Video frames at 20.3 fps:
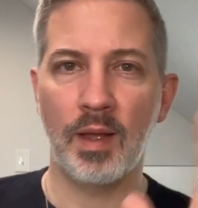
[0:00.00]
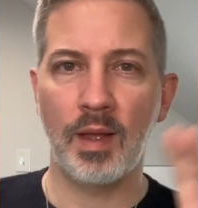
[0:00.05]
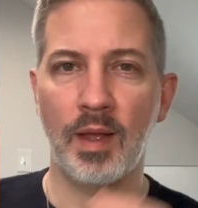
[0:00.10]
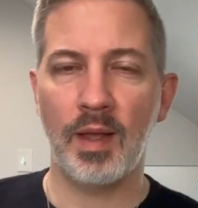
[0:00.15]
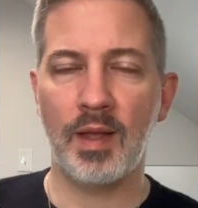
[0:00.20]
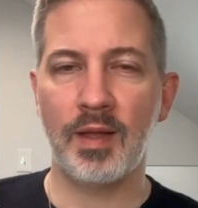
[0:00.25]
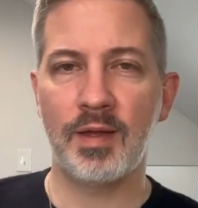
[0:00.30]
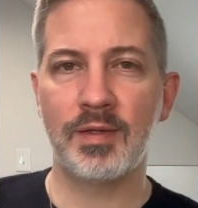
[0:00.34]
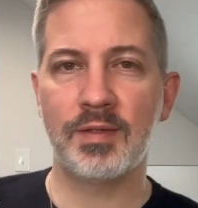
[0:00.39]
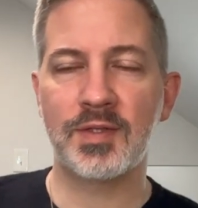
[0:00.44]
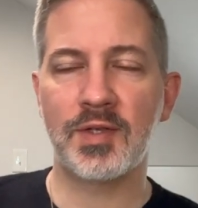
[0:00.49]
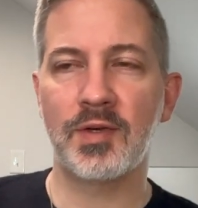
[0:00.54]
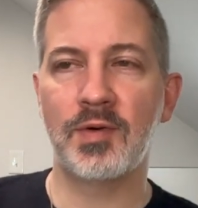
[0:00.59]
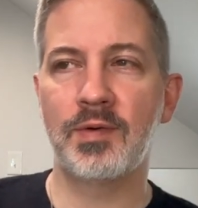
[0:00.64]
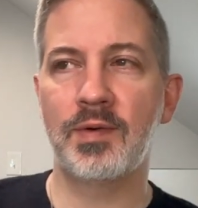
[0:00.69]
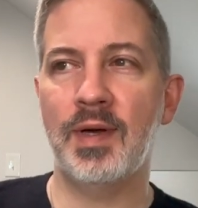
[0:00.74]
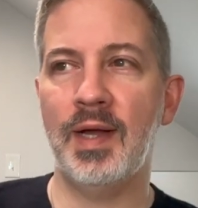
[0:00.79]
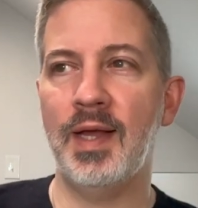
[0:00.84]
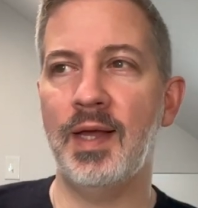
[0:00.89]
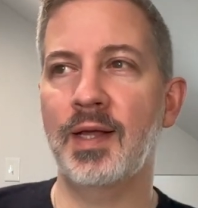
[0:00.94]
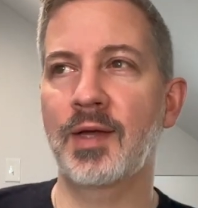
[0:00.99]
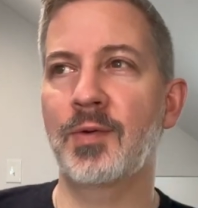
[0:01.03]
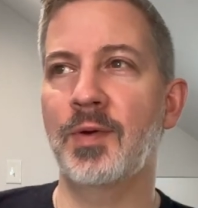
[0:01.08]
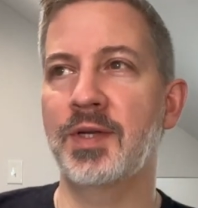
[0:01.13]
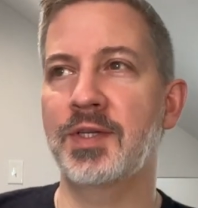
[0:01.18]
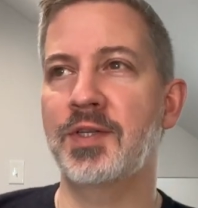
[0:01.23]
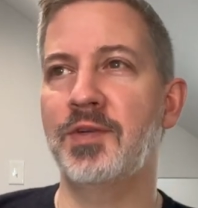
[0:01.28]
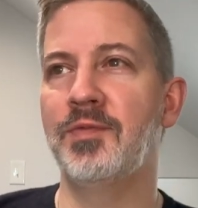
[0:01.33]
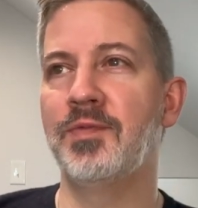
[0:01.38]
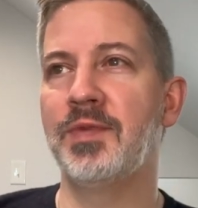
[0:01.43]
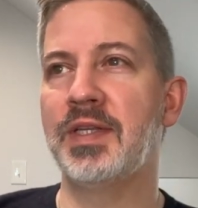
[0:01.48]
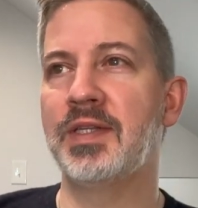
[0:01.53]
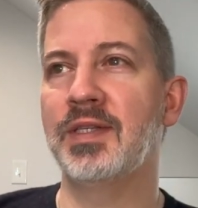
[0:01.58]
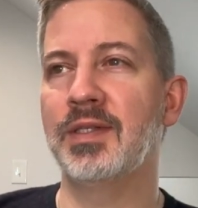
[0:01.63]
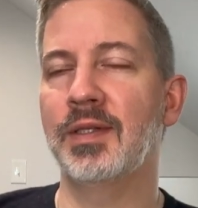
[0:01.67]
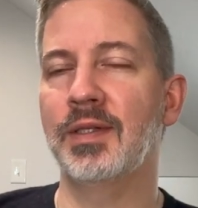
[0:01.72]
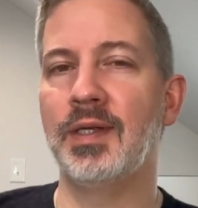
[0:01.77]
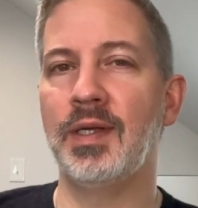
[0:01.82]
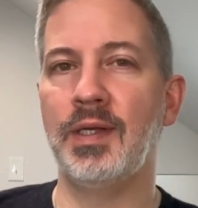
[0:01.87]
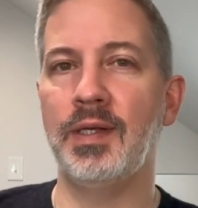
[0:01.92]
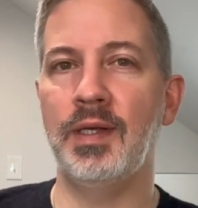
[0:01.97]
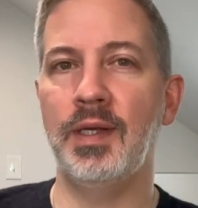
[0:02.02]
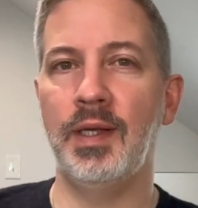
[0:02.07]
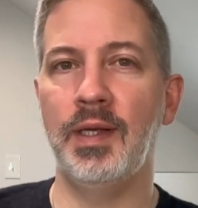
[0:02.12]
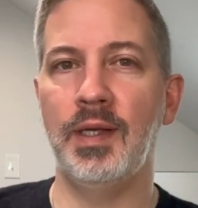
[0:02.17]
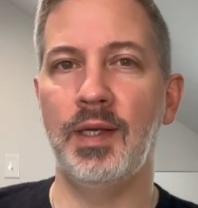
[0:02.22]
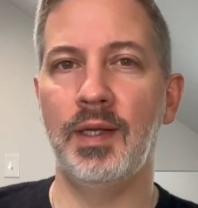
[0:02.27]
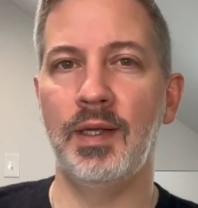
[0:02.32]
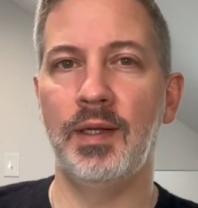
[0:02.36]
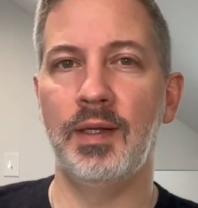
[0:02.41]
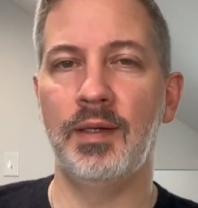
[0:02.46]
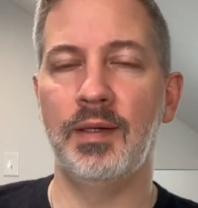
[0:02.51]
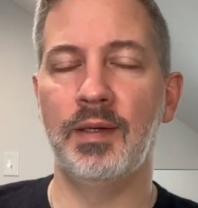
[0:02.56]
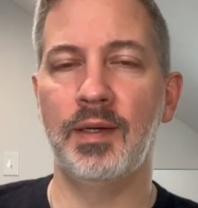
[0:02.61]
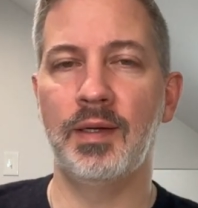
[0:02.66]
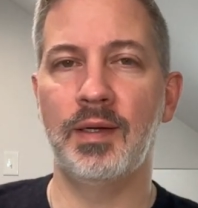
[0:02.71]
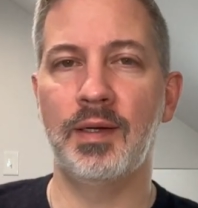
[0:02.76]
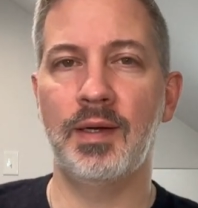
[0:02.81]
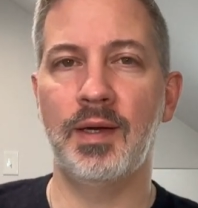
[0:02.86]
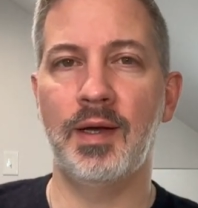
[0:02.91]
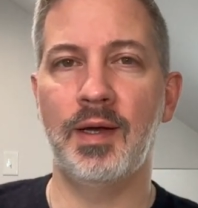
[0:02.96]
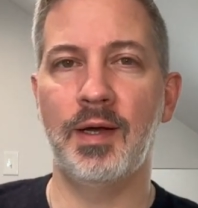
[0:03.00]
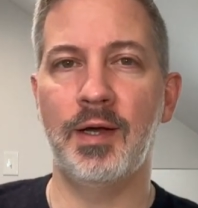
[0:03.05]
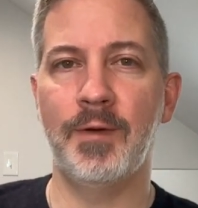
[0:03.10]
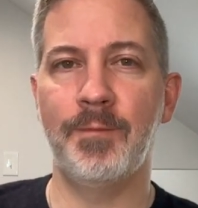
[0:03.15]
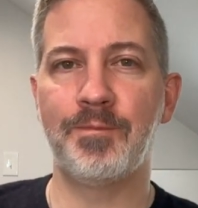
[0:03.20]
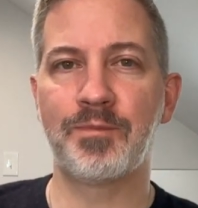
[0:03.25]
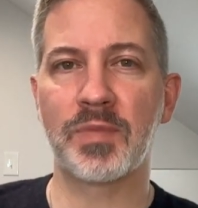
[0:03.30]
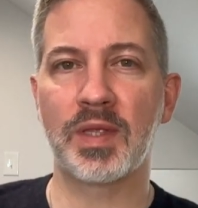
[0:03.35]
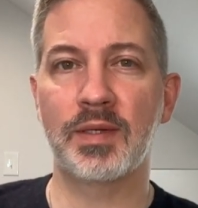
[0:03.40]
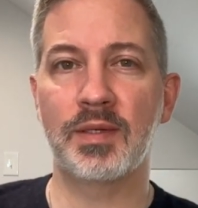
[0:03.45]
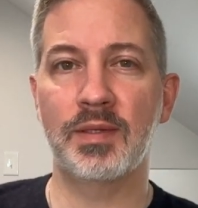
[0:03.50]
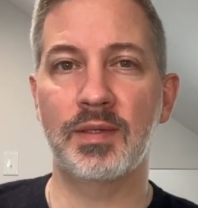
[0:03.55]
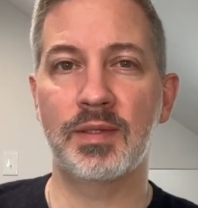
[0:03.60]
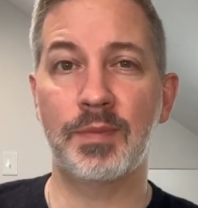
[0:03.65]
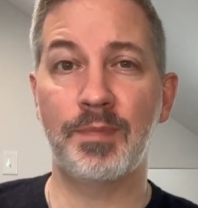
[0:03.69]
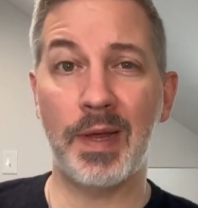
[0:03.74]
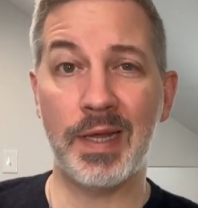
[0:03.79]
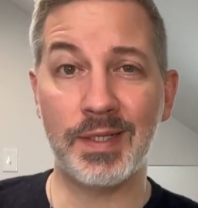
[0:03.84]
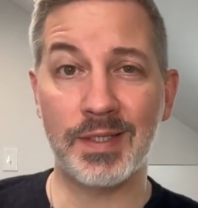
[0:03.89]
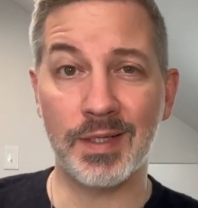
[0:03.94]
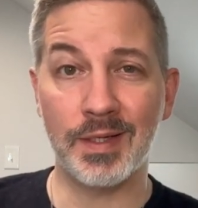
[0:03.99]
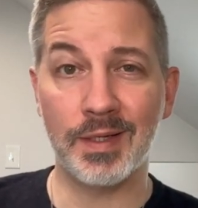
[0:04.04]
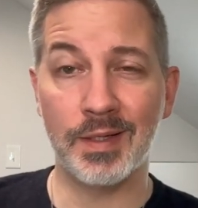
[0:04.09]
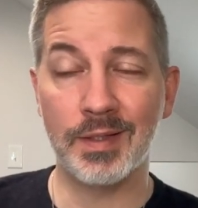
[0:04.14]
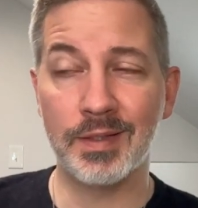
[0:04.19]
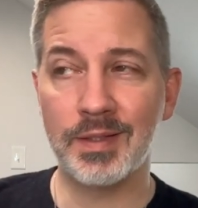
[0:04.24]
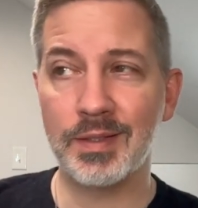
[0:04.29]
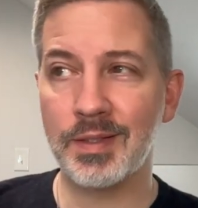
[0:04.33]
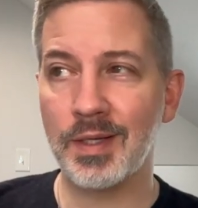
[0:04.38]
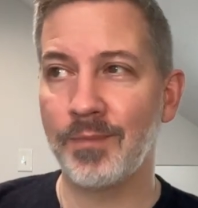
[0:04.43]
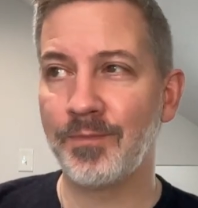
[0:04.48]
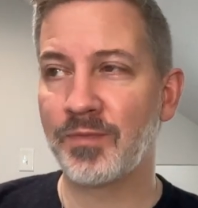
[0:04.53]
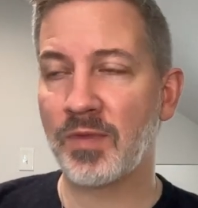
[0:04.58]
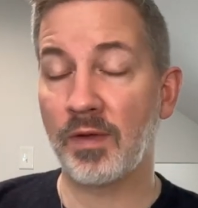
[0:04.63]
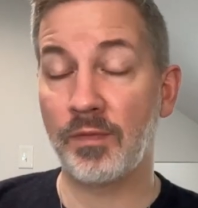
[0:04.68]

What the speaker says: Hey, so I had a question recently in spaces.